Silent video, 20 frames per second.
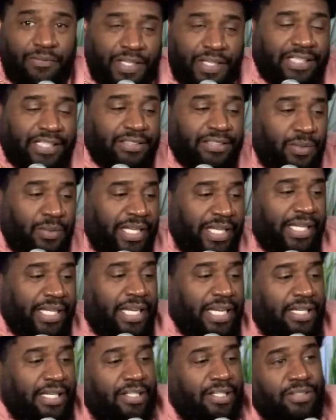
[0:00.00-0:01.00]
motherfuckers. We
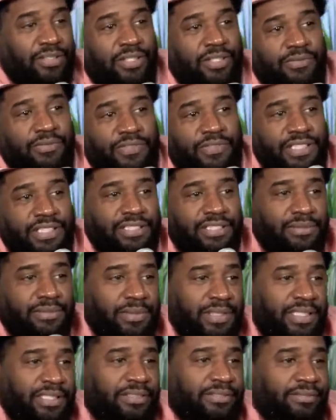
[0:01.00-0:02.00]
ain't got to go no
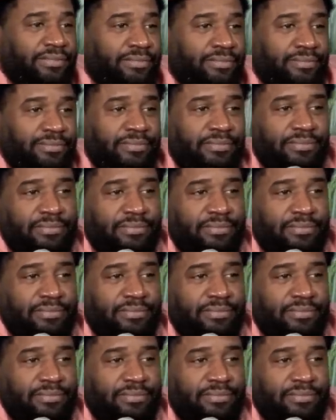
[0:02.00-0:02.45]
further with it.